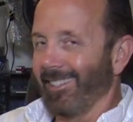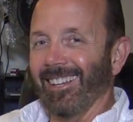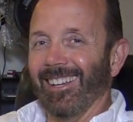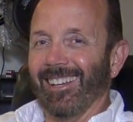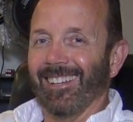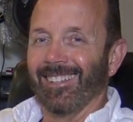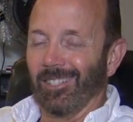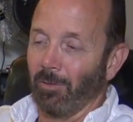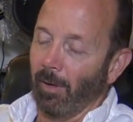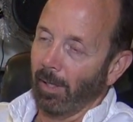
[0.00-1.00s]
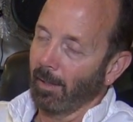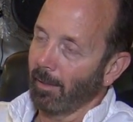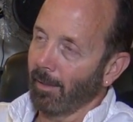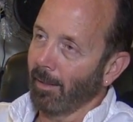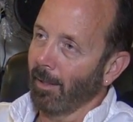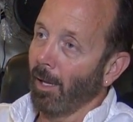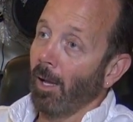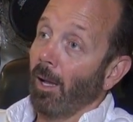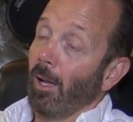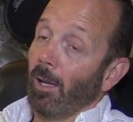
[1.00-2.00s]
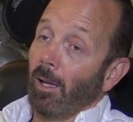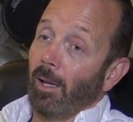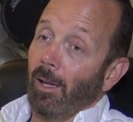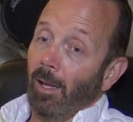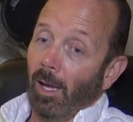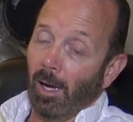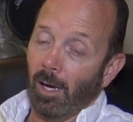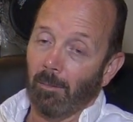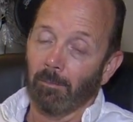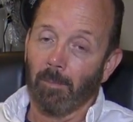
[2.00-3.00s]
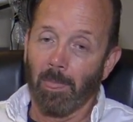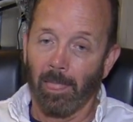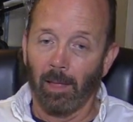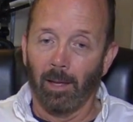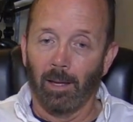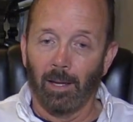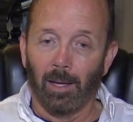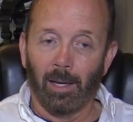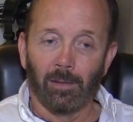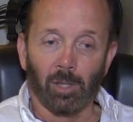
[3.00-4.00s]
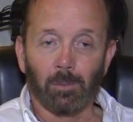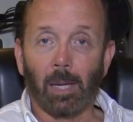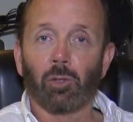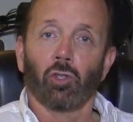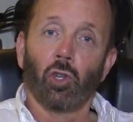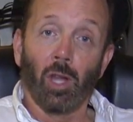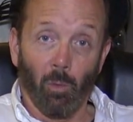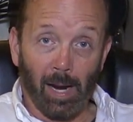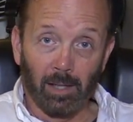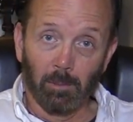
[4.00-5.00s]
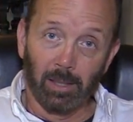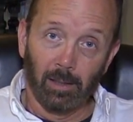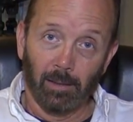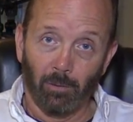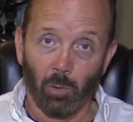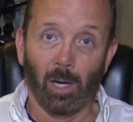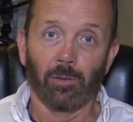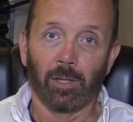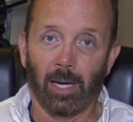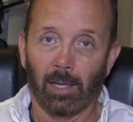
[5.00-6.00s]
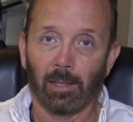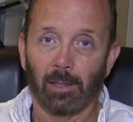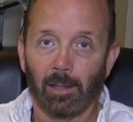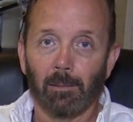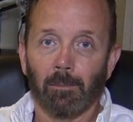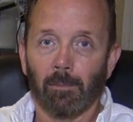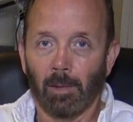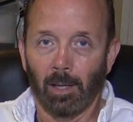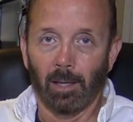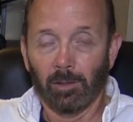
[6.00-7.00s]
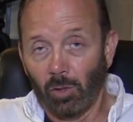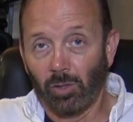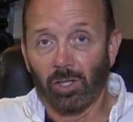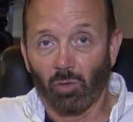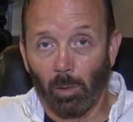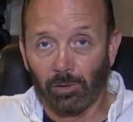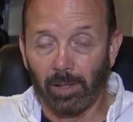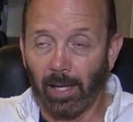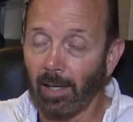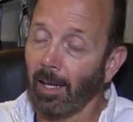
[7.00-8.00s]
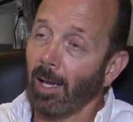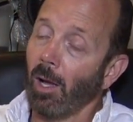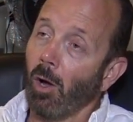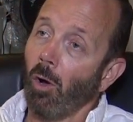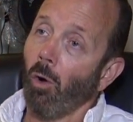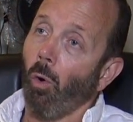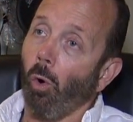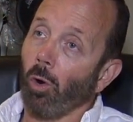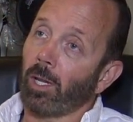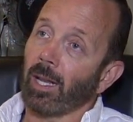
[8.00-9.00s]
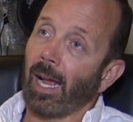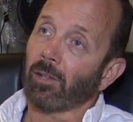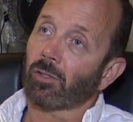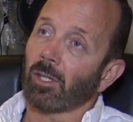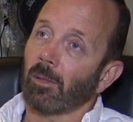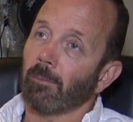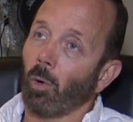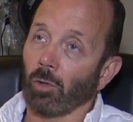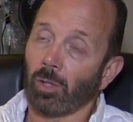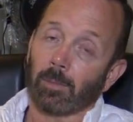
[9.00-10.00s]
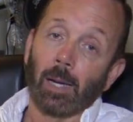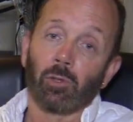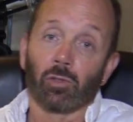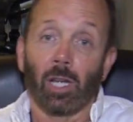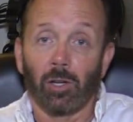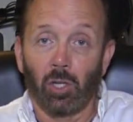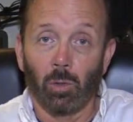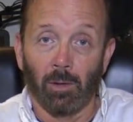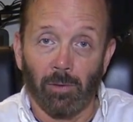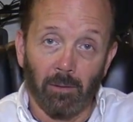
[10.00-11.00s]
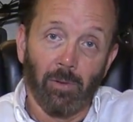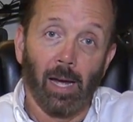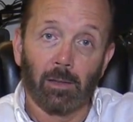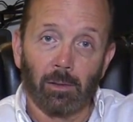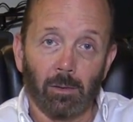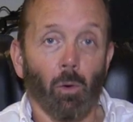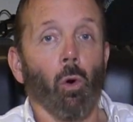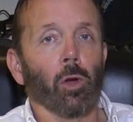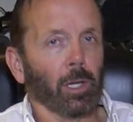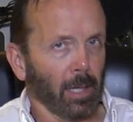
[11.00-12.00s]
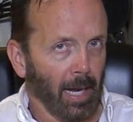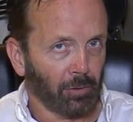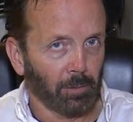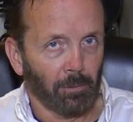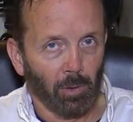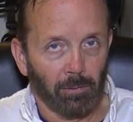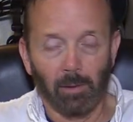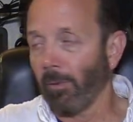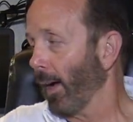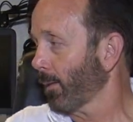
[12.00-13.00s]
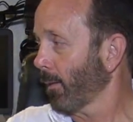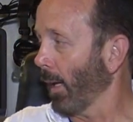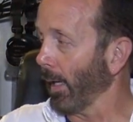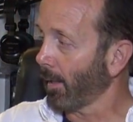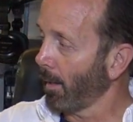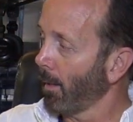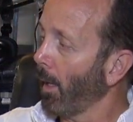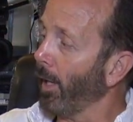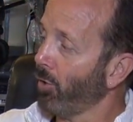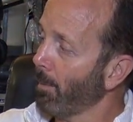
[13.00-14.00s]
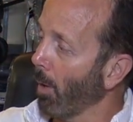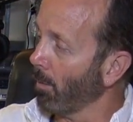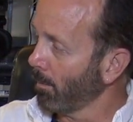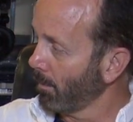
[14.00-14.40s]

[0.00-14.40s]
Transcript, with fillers: That's funny. Um, sometimes he'll do that randomly throughout the day, uh, usually just once a day. Or you can ask him, um, or sometimes he'll tell you a fun fact, or you can ask him for a fun fact, like, Hey Jibo,